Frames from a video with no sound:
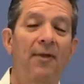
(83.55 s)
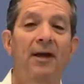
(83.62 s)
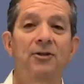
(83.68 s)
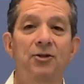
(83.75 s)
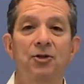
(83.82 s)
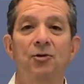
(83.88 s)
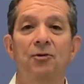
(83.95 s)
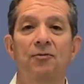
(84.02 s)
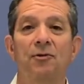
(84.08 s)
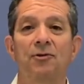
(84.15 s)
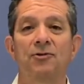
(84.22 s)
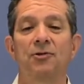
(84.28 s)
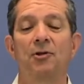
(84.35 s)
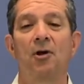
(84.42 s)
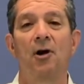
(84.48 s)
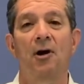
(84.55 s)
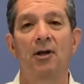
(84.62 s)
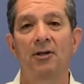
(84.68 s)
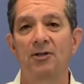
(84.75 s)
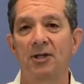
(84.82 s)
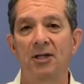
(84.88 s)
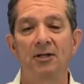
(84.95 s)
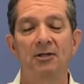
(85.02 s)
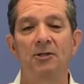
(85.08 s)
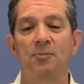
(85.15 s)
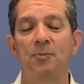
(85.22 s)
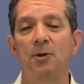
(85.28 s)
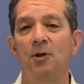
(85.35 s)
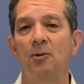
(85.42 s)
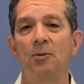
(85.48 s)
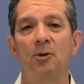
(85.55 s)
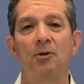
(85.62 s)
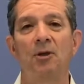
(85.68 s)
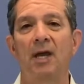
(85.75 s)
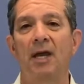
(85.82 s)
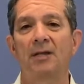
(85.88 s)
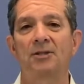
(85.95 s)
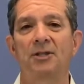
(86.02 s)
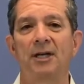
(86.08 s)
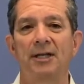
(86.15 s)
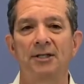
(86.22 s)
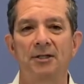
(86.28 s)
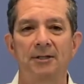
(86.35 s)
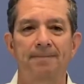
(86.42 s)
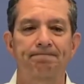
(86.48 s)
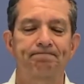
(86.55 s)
That's universal law. It's indisputable. You can't change it.